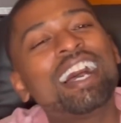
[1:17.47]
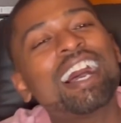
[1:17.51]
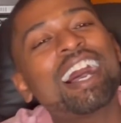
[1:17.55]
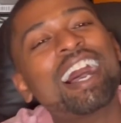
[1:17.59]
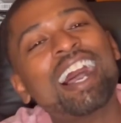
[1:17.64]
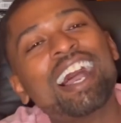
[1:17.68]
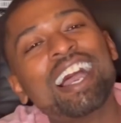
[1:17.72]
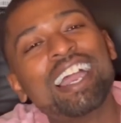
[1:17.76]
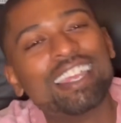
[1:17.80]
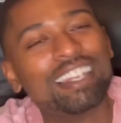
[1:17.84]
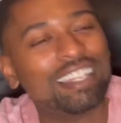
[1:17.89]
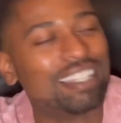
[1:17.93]

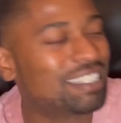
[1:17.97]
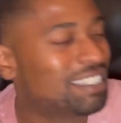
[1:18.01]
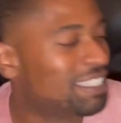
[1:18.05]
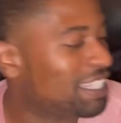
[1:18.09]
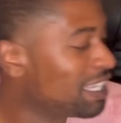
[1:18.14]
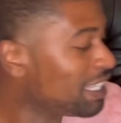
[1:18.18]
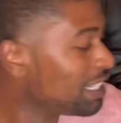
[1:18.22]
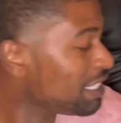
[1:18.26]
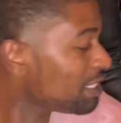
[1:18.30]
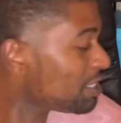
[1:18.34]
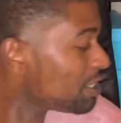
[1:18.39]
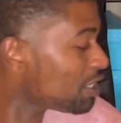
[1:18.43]
All right, let's
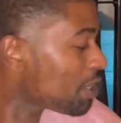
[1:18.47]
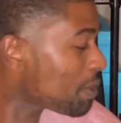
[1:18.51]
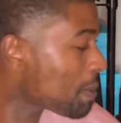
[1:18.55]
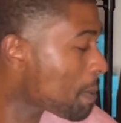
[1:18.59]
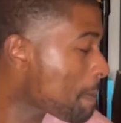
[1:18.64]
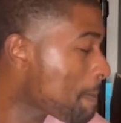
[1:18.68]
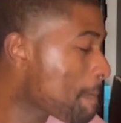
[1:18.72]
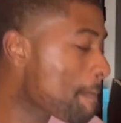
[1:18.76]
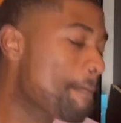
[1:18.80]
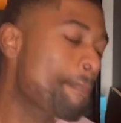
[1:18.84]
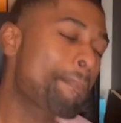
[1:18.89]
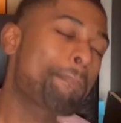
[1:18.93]
get it.
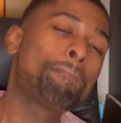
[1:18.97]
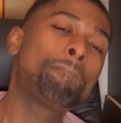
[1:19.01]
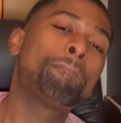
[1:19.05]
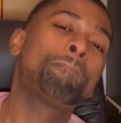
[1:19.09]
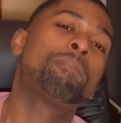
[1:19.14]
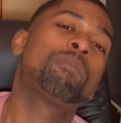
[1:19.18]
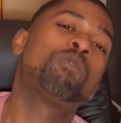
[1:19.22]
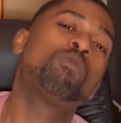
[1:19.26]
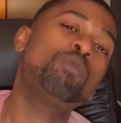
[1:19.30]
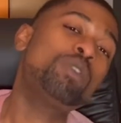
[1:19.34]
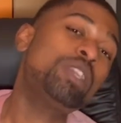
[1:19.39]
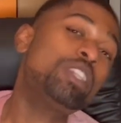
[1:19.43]
So,
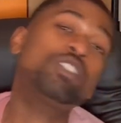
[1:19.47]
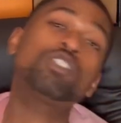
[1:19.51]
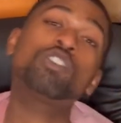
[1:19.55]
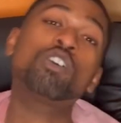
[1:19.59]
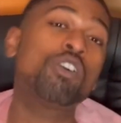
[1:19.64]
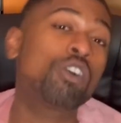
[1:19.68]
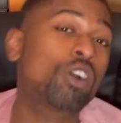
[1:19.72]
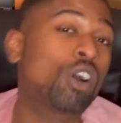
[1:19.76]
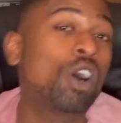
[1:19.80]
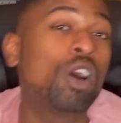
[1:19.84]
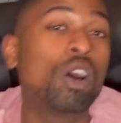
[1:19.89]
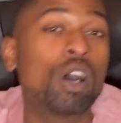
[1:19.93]
we just
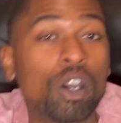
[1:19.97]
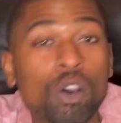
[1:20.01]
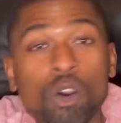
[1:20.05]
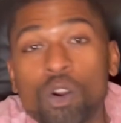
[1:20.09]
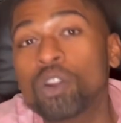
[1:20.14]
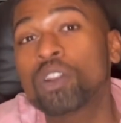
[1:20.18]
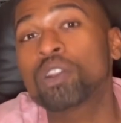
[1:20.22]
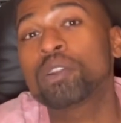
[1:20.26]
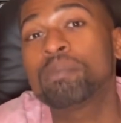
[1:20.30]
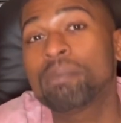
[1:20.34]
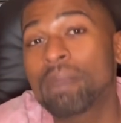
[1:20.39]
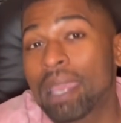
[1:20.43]
going to go in
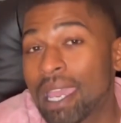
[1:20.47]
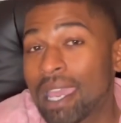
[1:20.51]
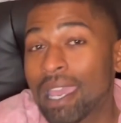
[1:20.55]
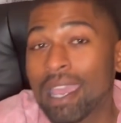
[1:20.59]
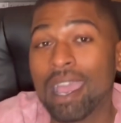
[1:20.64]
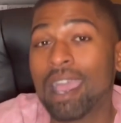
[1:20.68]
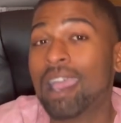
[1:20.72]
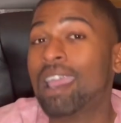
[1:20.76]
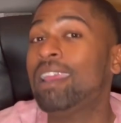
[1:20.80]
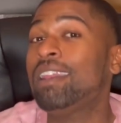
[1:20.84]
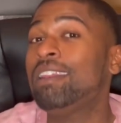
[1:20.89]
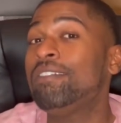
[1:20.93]
order, man.
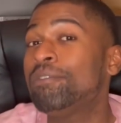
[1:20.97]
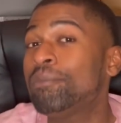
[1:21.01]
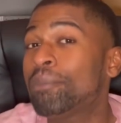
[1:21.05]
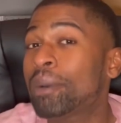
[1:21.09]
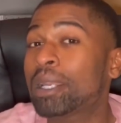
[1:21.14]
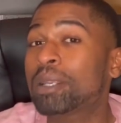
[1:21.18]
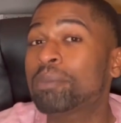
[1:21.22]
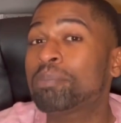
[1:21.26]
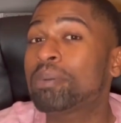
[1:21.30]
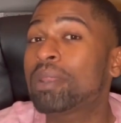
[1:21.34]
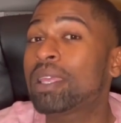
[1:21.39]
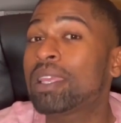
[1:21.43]
I ain't even
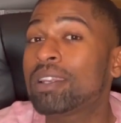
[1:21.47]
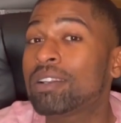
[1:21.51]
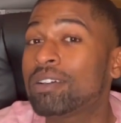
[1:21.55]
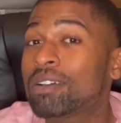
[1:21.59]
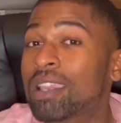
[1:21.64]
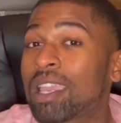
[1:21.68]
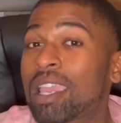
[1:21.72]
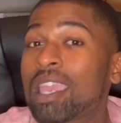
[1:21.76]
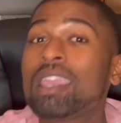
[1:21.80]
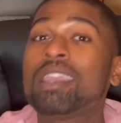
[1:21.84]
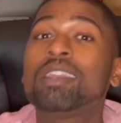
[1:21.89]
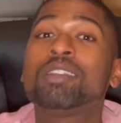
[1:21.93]
about to play no
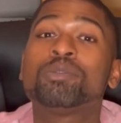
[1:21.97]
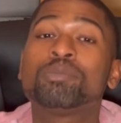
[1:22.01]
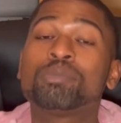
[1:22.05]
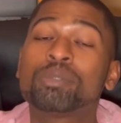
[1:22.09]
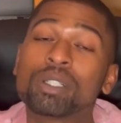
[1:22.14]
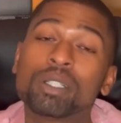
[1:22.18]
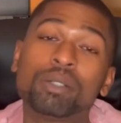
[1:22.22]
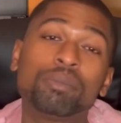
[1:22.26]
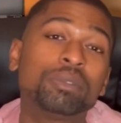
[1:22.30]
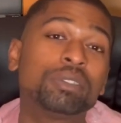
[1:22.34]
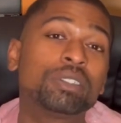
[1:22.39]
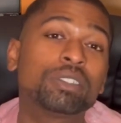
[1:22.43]
games,
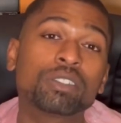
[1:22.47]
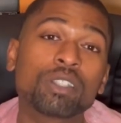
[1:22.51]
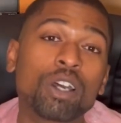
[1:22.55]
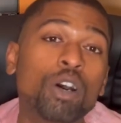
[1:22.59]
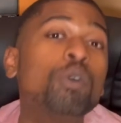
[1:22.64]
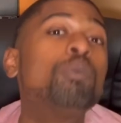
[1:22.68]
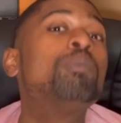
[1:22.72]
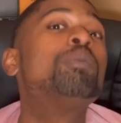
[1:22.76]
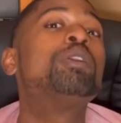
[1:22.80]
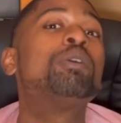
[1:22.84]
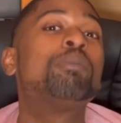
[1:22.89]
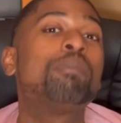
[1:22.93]
bro. I'm just
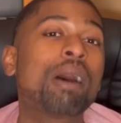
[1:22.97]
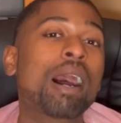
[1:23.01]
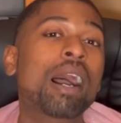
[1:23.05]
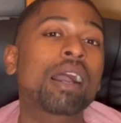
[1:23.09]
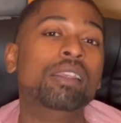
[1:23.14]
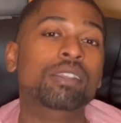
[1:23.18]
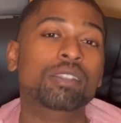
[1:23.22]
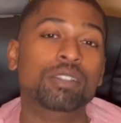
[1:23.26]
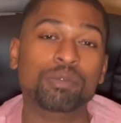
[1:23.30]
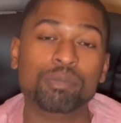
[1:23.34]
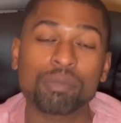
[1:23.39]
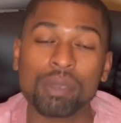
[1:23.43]
open the
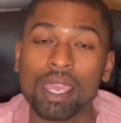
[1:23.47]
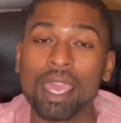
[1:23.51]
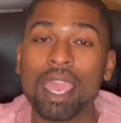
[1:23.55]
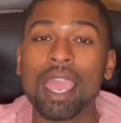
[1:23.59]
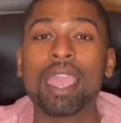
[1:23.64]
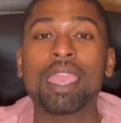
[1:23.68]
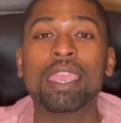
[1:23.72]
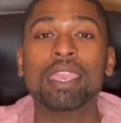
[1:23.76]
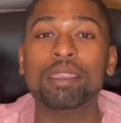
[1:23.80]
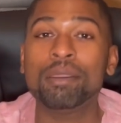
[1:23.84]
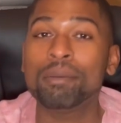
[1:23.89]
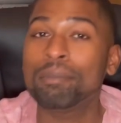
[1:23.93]
boxes, man.
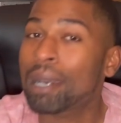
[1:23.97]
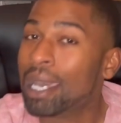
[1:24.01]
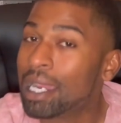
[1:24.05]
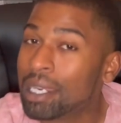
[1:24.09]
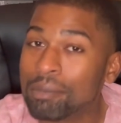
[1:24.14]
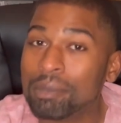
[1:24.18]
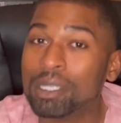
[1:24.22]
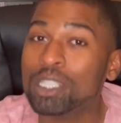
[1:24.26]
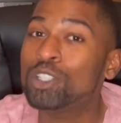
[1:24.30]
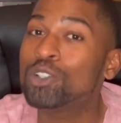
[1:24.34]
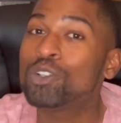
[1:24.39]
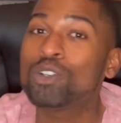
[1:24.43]
I ain't about to
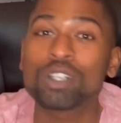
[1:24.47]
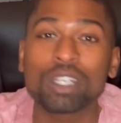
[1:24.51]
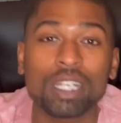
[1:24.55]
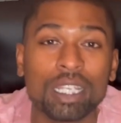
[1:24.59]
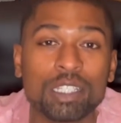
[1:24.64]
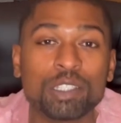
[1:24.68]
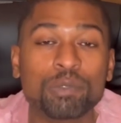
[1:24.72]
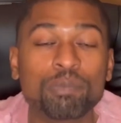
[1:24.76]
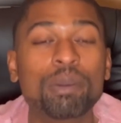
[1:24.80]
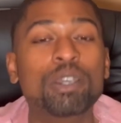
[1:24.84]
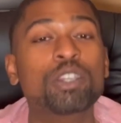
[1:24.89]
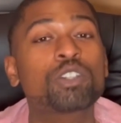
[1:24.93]
be doing
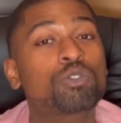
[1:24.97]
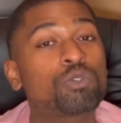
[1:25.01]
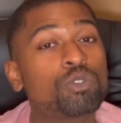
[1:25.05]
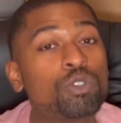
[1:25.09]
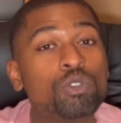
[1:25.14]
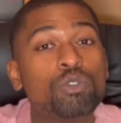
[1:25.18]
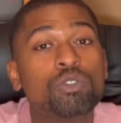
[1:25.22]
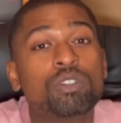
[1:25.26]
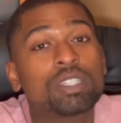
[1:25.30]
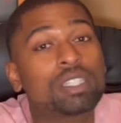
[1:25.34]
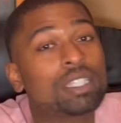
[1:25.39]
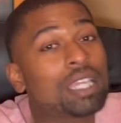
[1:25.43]
nothing special.
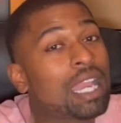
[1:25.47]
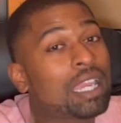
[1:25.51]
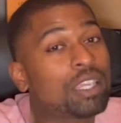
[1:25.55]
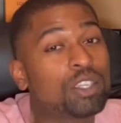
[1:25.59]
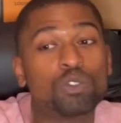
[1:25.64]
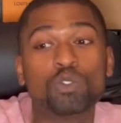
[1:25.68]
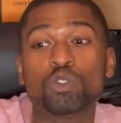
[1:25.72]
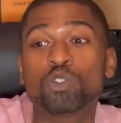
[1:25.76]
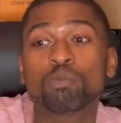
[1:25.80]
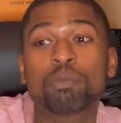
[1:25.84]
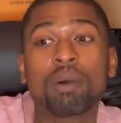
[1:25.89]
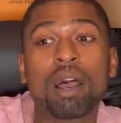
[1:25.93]
Usually, I
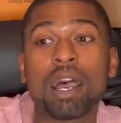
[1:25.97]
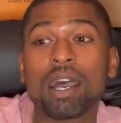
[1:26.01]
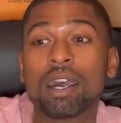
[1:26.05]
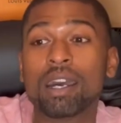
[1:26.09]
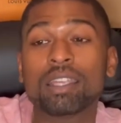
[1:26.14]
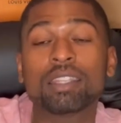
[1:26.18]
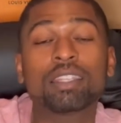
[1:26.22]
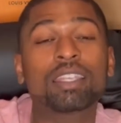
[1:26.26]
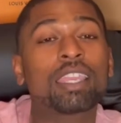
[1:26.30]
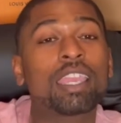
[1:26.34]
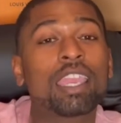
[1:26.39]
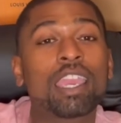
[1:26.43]
use my
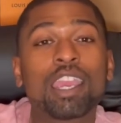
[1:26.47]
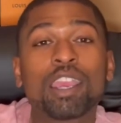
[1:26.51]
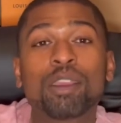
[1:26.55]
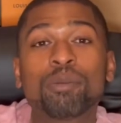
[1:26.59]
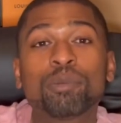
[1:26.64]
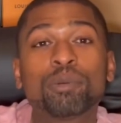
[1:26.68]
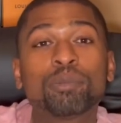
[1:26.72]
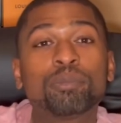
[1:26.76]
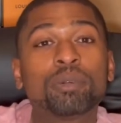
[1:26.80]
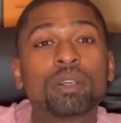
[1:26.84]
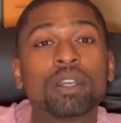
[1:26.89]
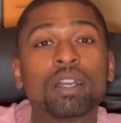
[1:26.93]
other
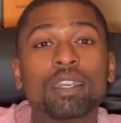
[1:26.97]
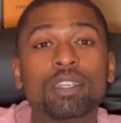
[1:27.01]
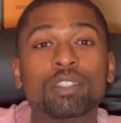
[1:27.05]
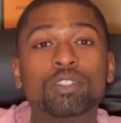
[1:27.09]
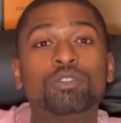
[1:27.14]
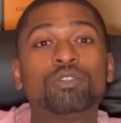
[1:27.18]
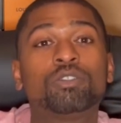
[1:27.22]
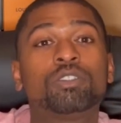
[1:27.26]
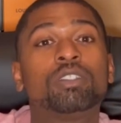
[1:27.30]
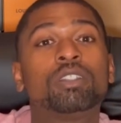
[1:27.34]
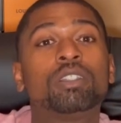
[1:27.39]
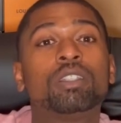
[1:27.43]
camera, bro. I
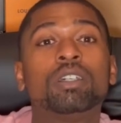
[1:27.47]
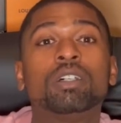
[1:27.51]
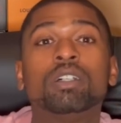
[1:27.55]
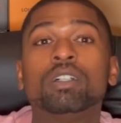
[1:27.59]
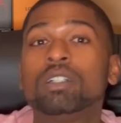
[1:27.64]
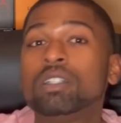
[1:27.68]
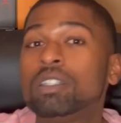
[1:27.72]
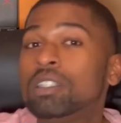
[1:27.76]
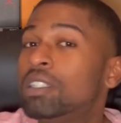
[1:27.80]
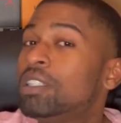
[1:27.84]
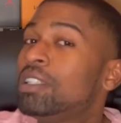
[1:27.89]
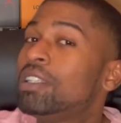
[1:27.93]
use the
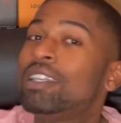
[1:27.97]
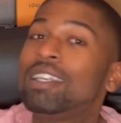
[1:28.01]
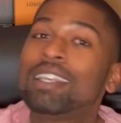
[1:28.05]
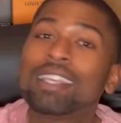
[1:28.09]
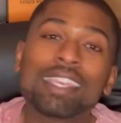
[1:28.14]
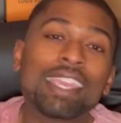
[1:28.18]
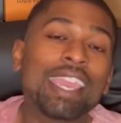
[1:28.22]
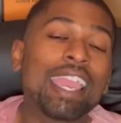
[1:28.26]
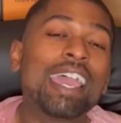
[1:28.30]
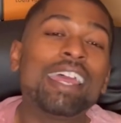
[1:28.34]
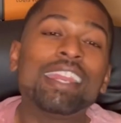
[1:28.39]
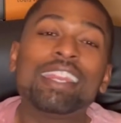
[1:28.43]
little
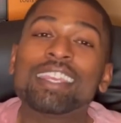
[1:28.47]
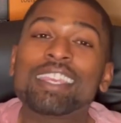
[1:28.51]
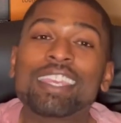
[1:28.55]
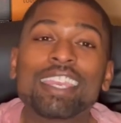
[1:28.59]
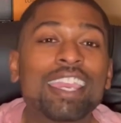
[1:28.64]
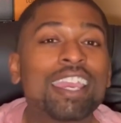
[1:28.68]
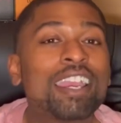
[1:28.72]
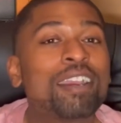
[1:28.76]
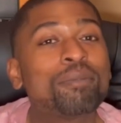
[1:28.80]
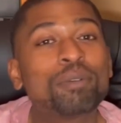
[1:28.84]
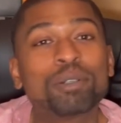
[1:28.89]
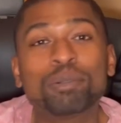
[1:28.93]
Canon
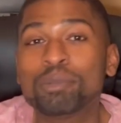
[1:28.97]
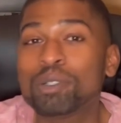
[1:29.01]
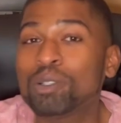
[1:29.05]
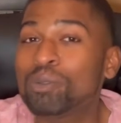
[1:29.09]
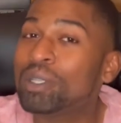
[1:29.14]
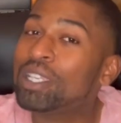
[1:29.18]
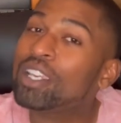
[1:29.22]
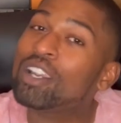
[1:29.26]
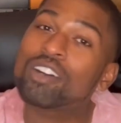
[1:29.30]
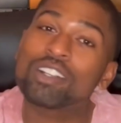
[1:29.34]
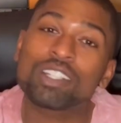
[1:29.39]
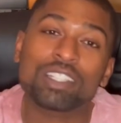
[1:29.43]
camera. But
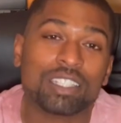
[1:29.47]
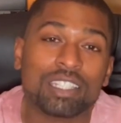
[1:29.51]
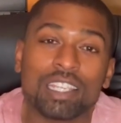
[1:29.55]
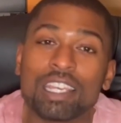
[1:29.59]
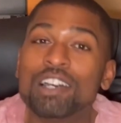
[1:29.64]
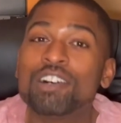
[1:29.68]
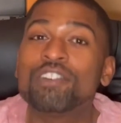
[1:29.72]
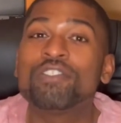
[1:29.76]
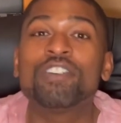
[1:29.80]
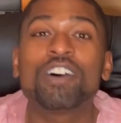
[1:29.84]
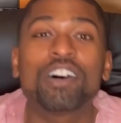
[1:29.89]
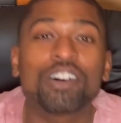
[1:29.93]
we on the
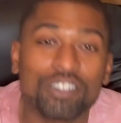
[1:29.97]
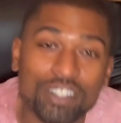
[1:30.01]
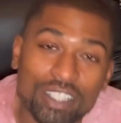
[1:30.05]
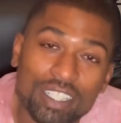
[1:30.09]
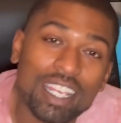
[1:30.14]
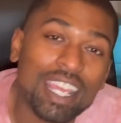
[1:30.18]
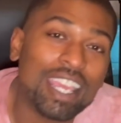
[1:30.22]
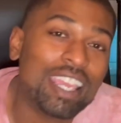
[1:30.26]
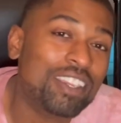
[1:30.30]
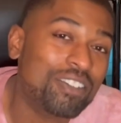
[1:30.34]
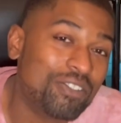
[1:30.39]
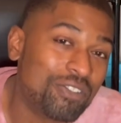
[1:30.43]
cell phone
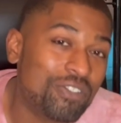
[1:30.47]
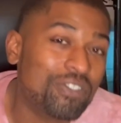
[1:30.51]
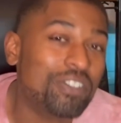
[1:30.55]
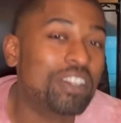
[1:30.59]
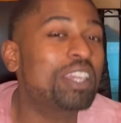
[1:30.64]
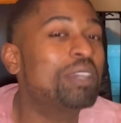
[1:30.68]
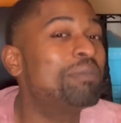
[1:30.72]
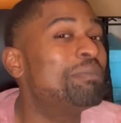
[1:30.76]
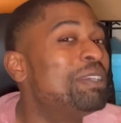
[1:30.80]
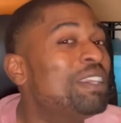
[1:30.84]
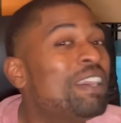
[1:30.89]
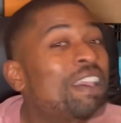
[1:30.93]
today. You
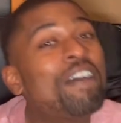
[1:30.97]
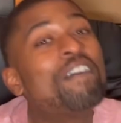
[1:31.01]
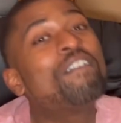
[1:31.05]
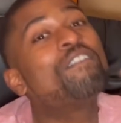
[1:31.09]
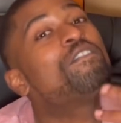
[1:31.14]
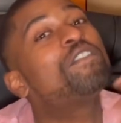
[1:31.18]
feel me?